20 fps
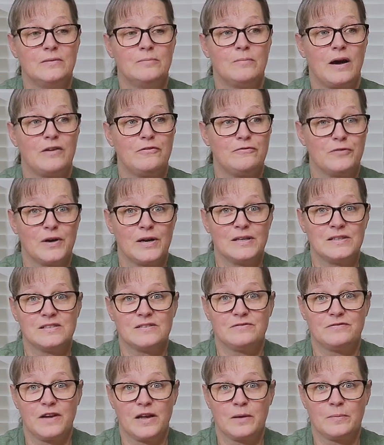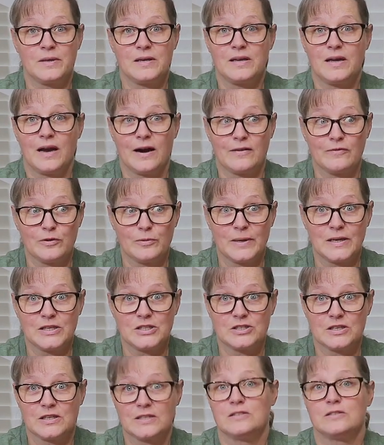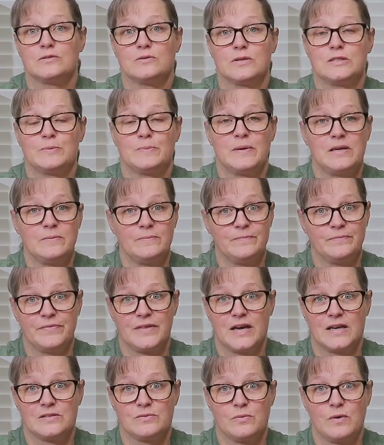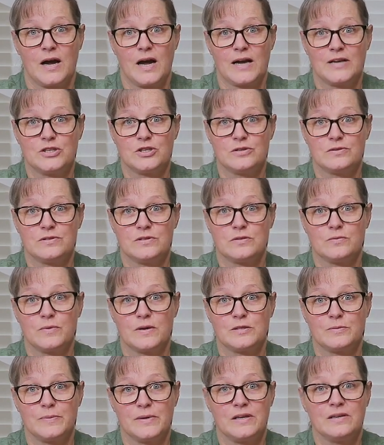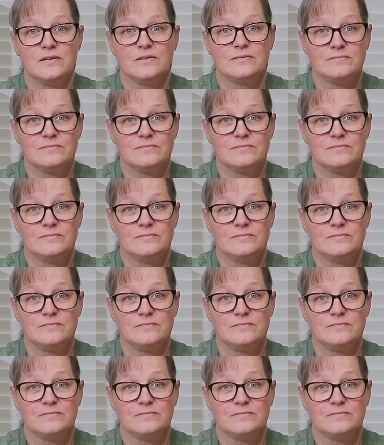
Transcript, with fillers: My friends and family, everybody sharing this recipe. That's why I chose this recipe.